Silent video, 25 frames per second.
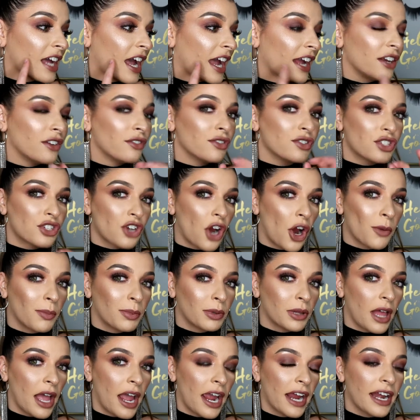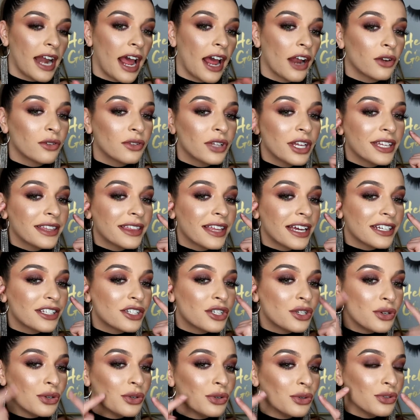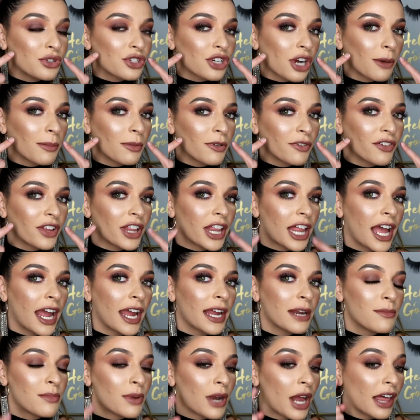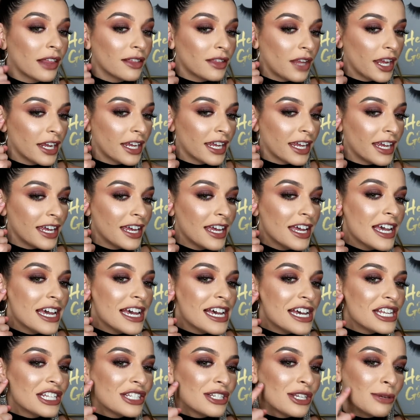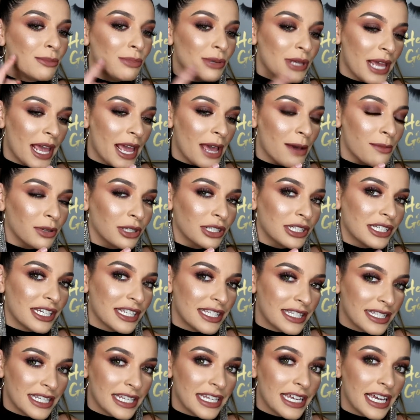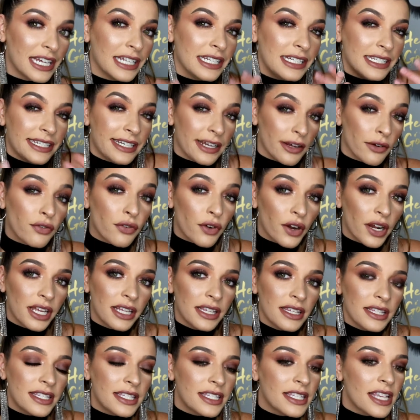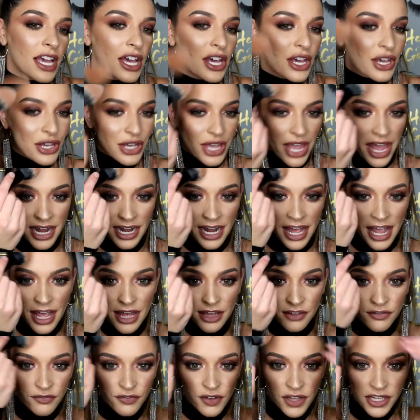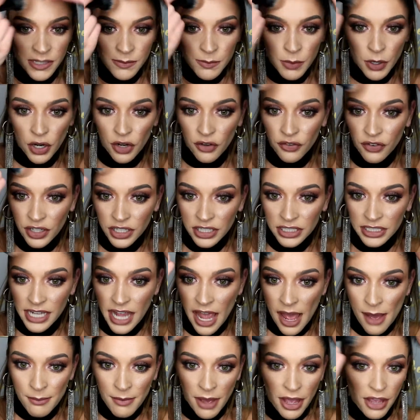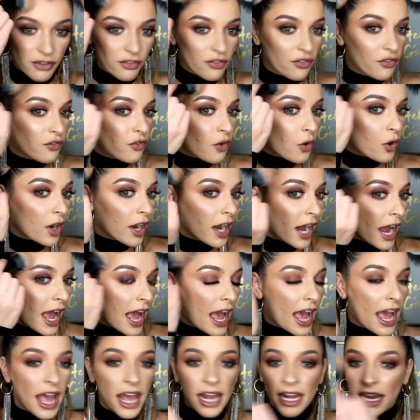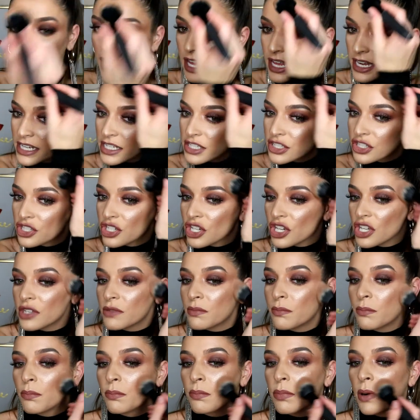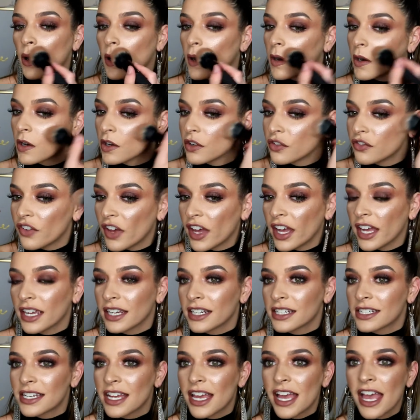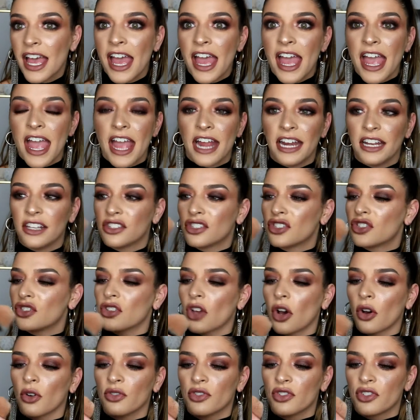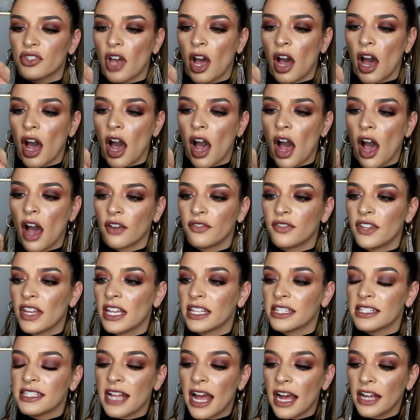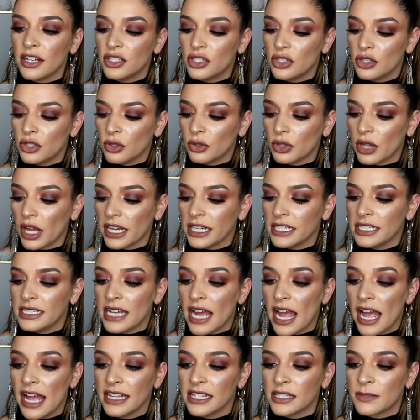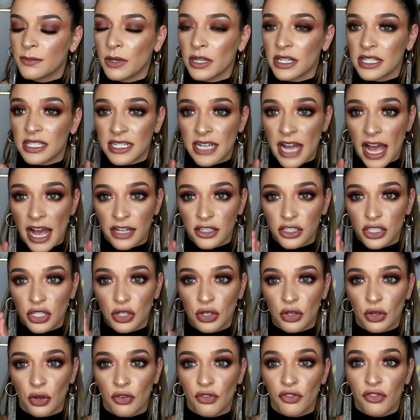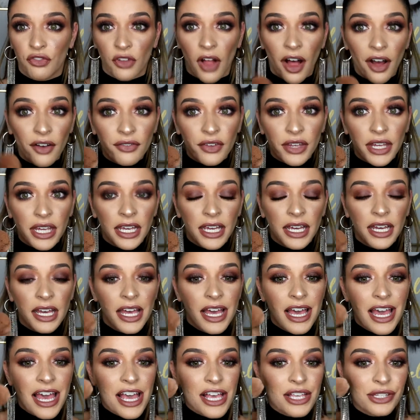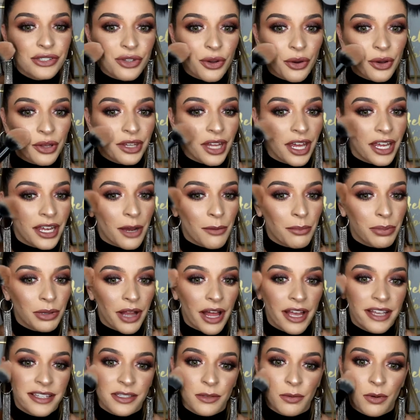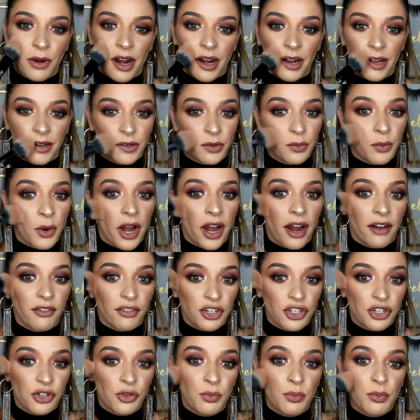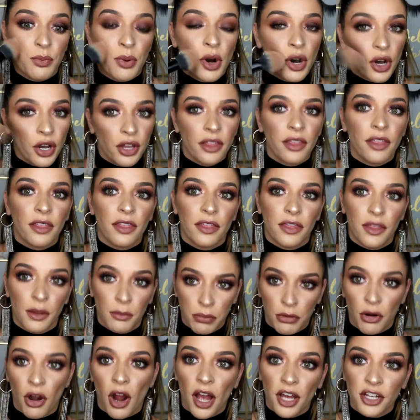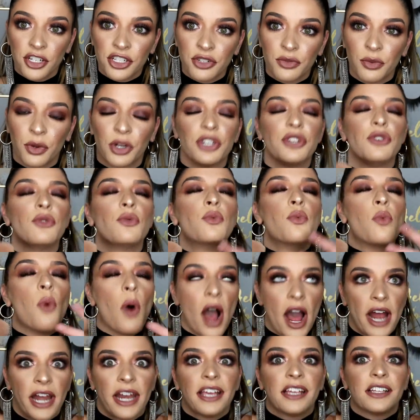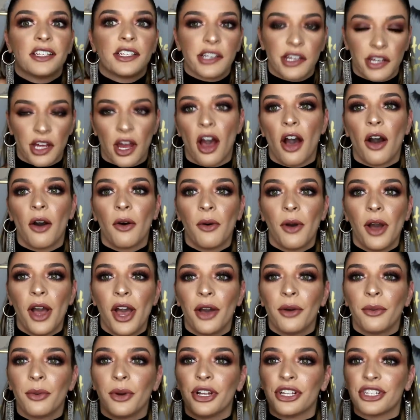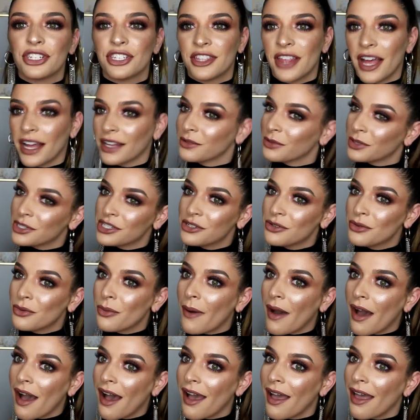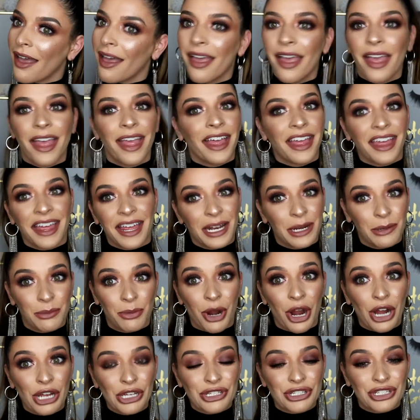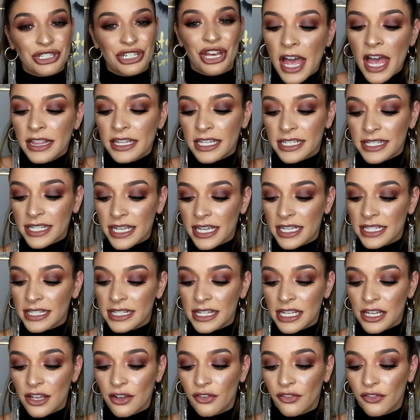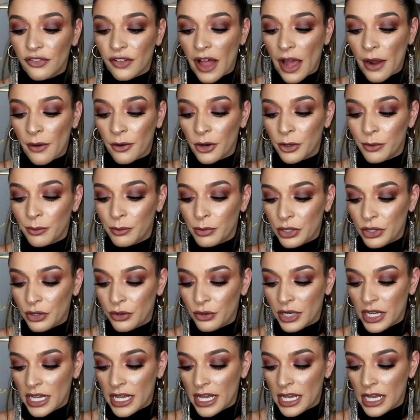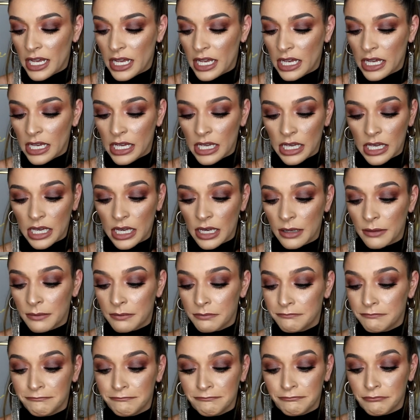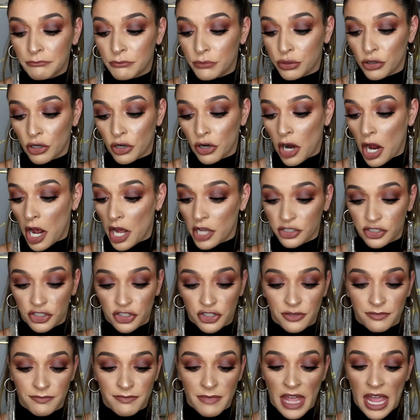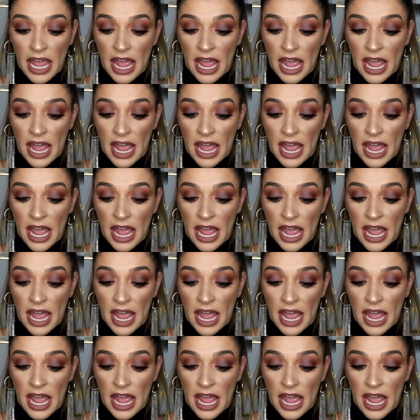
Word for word: kind of sharp line. I don't like that too sharp of a line, but I like it to be able to see a difference, and it fits perfectly on my forehead. It is just perfect, and it's so soft. It's not too like dense, but it's not too fluffy, so it like applies the product wherever you put the brush, where you want it to go, which that's what you want in a brush. This is the Flower Beauty brush.